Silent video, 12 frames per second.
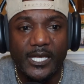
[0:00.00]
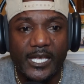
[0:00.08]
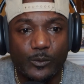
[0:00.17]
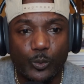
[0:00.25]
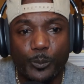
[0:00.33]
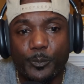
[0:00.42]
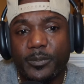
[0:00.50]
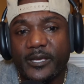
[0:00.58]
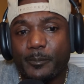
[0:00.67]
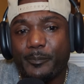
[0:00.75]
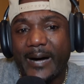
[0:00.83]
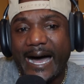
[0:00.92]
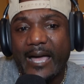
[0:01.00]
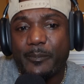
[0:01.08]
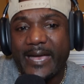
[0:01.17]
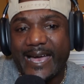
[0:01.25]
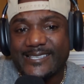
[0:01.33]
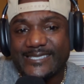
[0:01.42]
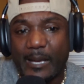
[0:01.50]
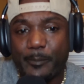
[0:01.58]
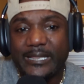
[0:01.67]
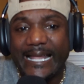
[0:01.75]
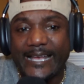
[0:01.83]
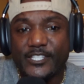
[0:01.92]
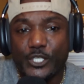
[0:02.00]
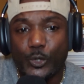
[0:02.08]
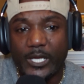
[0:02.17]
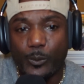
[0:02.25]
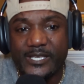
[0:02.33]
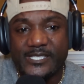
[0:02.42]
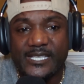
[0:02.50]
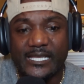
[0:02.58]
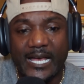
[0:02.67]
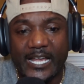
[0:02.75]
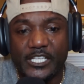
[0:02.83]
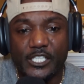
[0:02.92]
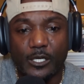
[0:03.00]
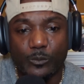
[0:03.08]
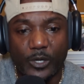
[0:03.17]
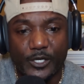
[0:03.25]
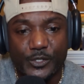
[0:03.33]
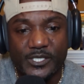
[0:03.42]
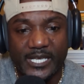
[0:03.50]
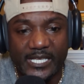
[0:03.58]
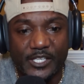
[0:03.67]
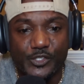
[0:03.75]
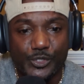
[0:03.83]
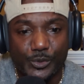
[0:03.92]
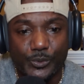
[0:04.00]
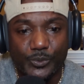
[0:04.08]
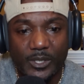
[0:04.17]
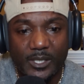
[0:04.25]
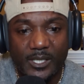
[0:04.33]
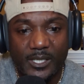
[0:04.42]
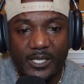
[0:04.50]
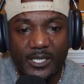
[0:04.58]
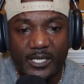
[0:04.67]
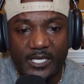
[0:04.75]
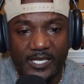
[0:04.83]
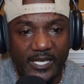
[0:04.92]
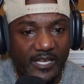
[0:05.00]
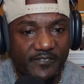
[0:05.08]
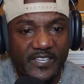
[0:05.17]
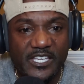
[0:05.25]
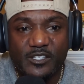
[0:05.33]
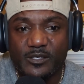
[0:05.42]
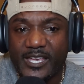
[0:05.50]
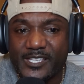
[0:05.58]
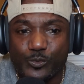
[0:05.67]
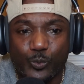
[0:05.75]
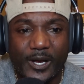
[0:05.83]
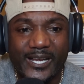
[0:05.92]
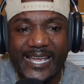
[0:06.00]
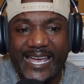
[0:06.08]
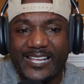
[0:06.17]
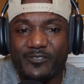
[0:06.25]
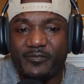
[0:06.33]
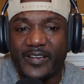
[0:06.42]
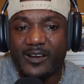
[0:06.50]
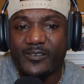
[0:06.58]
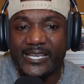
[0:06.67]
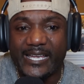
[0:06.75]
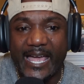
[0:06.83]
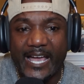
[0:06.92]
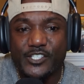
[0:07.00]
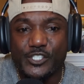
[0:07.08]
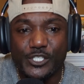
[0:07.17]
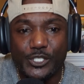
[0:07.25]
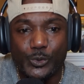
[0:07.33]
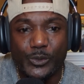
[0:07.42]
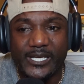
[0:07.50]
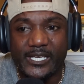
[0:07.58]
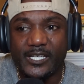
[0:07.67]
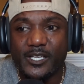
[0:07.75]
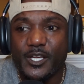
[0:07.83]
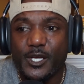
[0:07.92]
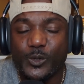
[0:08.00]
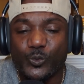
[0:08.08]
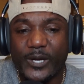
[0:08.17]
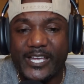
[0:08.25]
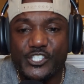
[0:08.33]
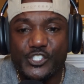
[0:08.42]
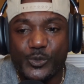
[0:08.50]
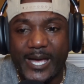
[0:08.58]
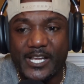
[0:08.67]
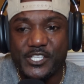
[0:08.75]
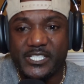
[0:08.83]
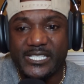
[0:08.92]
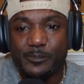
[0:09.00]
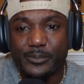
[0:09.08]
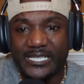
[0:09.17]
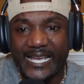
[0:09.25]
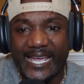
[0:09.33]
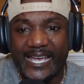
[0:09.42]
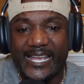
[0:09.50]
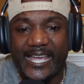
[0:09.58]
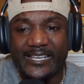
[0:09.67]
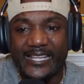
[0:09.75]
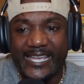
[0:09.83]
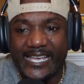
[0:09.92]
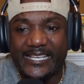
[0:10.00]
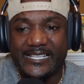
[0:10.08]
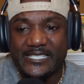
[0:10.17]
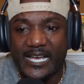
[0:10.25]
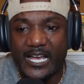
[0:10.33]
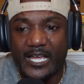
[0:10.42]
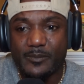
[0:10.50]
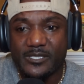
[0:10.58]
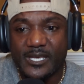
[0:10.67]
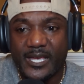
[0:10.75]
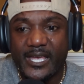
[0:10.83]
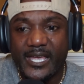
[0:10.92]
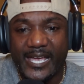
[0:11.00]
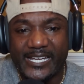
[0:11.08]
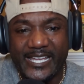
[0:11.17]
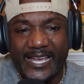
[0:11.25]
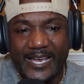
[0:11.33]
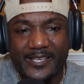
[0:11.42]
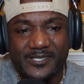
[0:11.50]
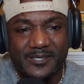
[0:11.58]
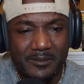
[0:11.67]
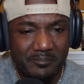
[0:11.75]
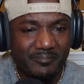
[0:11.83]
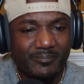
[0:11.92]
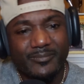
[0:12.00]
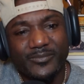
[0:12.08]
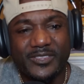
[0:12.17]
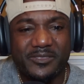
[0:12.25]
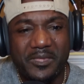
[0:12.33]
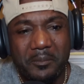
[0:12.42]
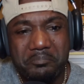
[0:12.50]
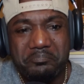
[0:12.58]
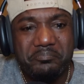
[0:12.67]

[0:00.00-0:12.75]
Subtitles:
it will bypass that plateau that we see a lot of young runners get into. If he is running at a very executing race strategy plan and hitting times, and he has the